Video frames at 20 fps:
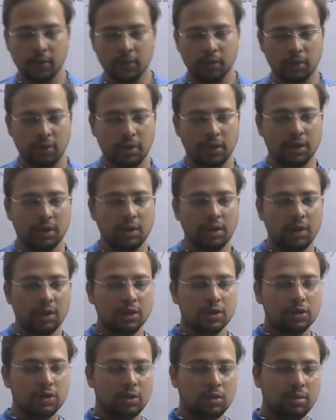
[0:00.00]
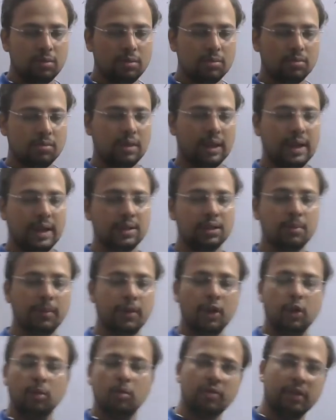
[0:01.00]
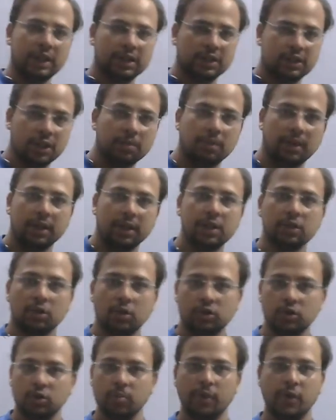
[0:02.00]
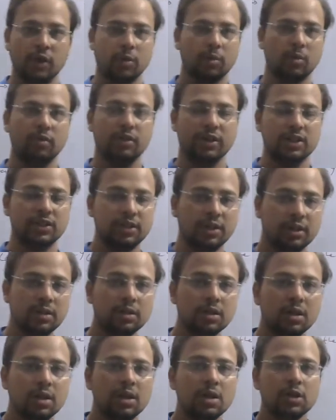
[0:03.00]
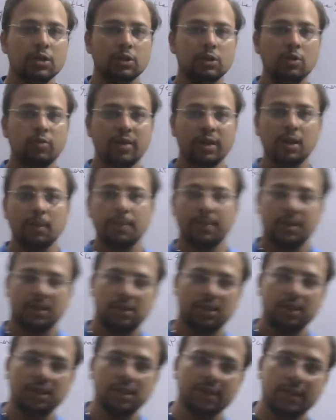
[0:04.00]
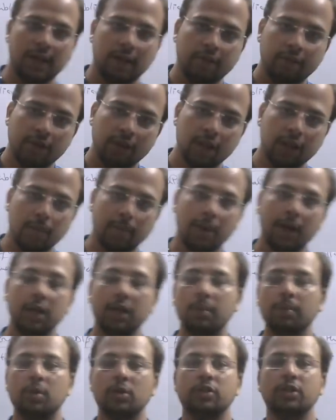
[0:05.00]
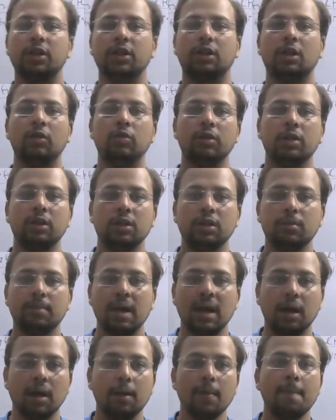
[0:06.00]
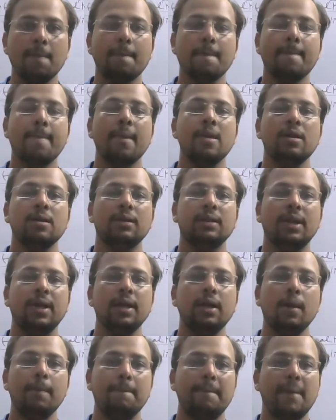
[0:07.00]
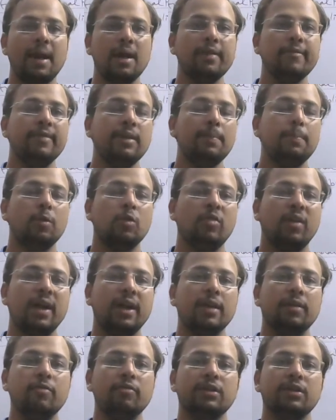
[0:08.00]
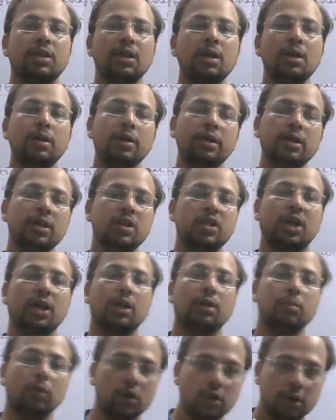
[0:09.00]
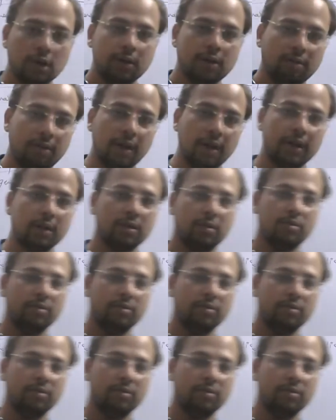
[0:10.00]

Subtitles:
Okay, so as a medium of exchange, money is also medium of exchange. So when a person is having a demand deposit account in the bank, then a bank will provide him with a checkbook, right?